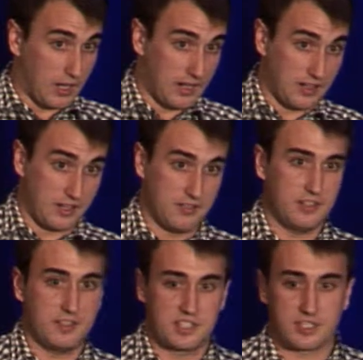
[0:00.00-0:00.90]
And
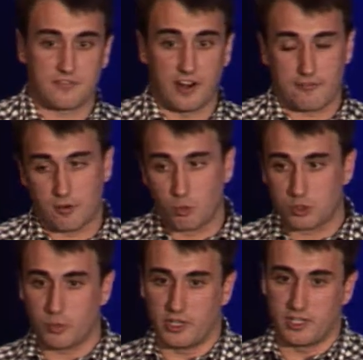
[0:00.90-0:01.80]
indeed, this is far from what
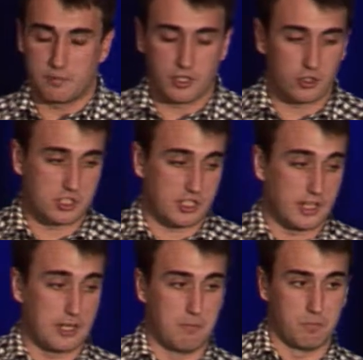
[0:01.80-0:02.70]
we need, because
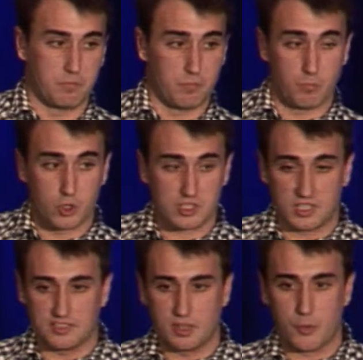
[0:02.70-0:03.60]
most
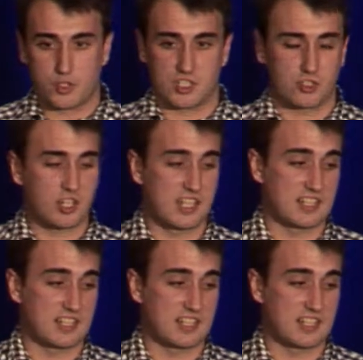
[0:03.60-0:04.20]
Intel processors